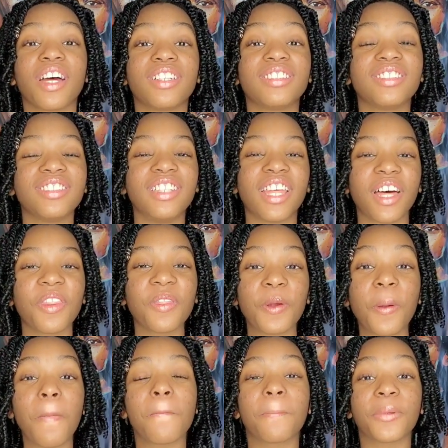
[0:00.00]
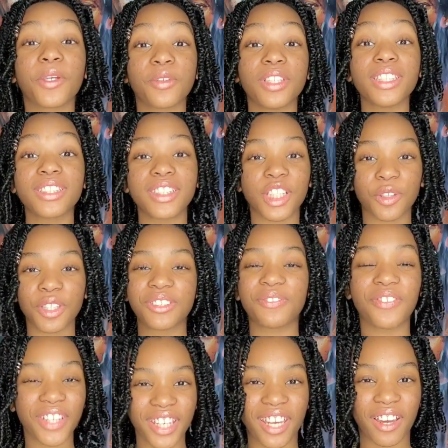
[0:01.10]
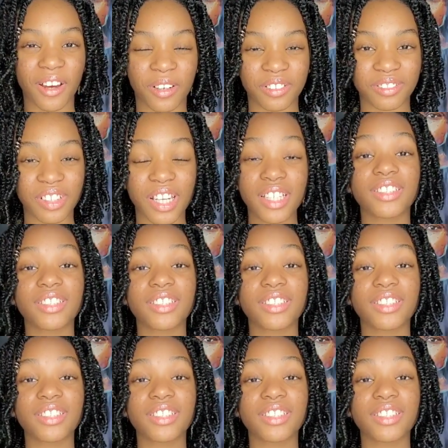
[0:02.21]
another beauty series video.